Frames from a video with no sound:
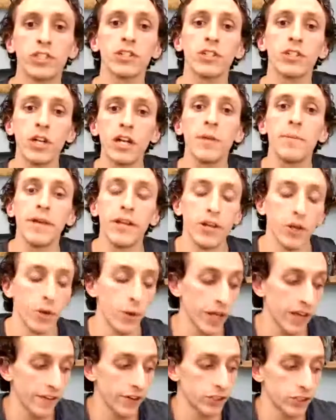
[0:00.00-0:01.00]
you're going to be
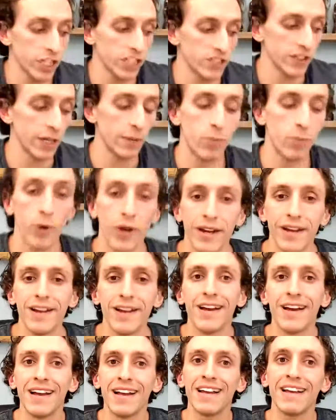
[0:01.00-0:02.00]
doing if you're transferring your point
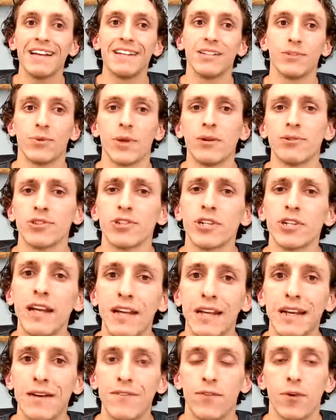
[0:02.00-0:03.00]
is, when I was looking
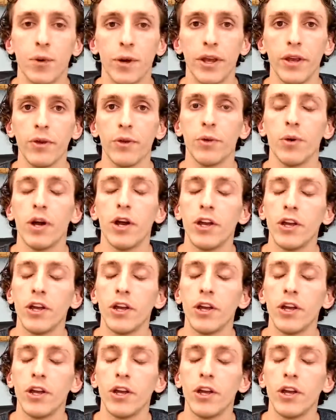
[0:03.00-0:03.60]
it up for you,